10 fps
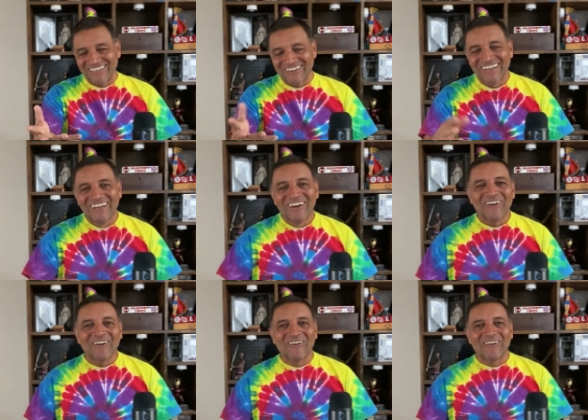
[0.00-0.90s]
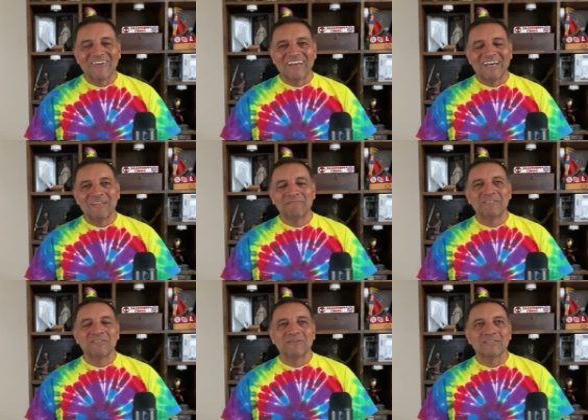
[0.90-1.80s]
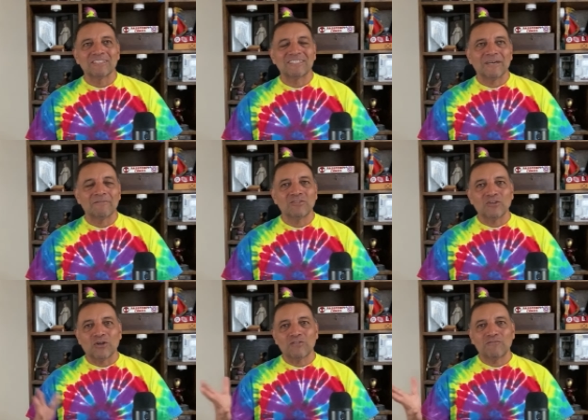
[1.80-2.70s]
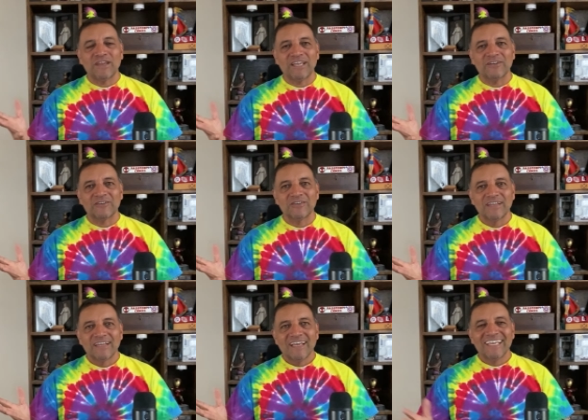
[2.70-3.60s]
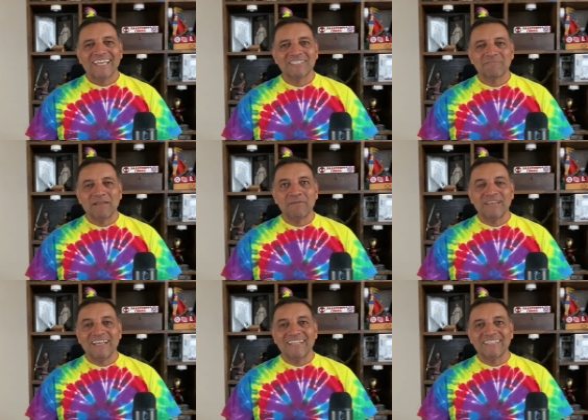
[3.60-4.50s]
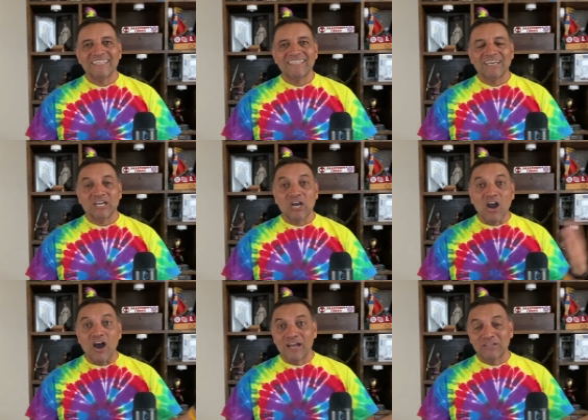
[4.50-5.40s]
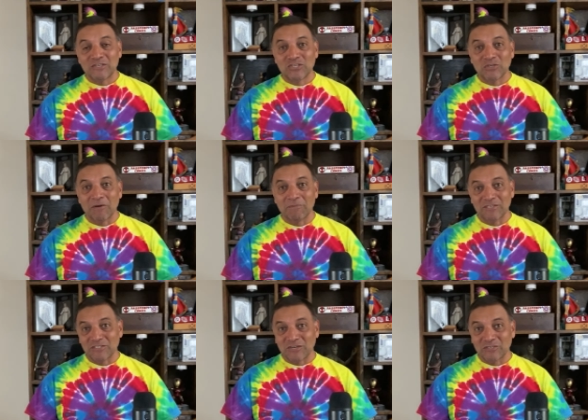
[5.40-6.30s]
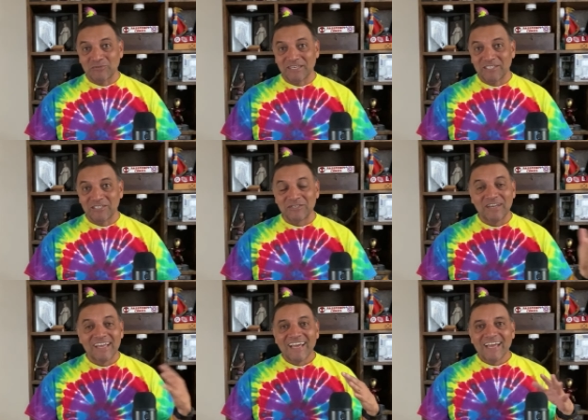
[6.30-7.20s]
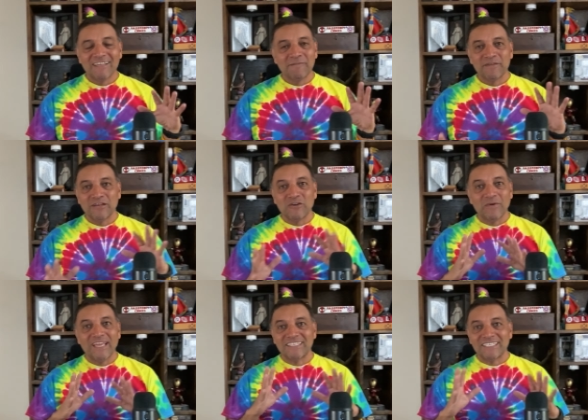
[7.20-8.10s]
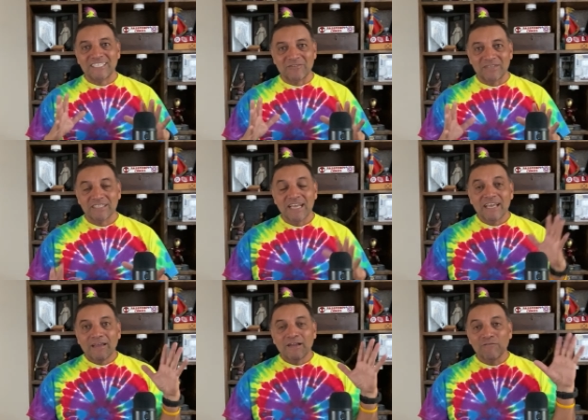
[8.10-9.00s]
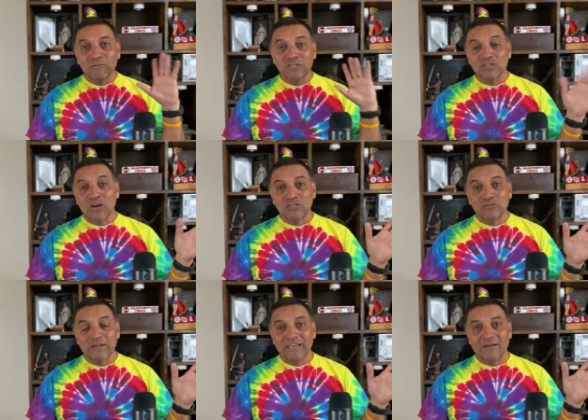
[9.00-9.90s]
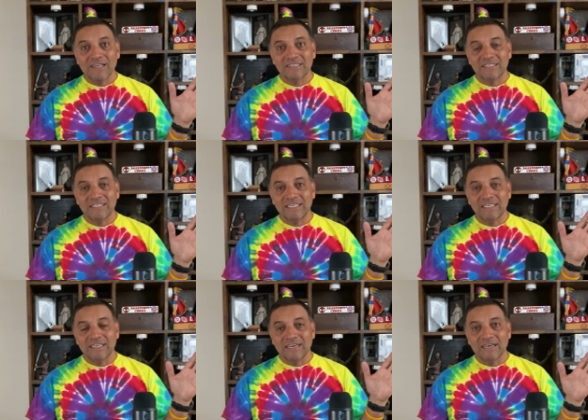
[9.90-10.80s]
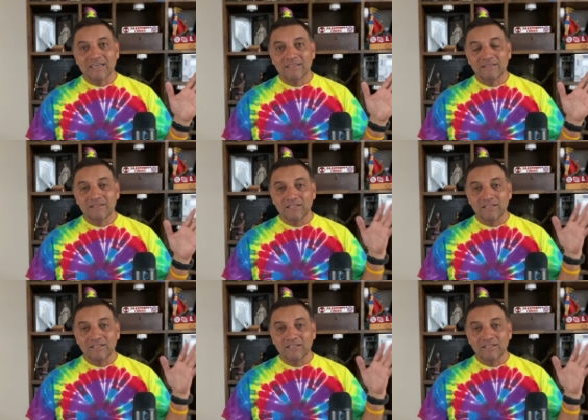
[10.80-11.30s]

you know, or uh, let me see who else, uh, Darth Vader against maybe, and then uh, Khan could show up on Star Trek too. I think it'd be a great series. And from Star Trek, I would like to see uh,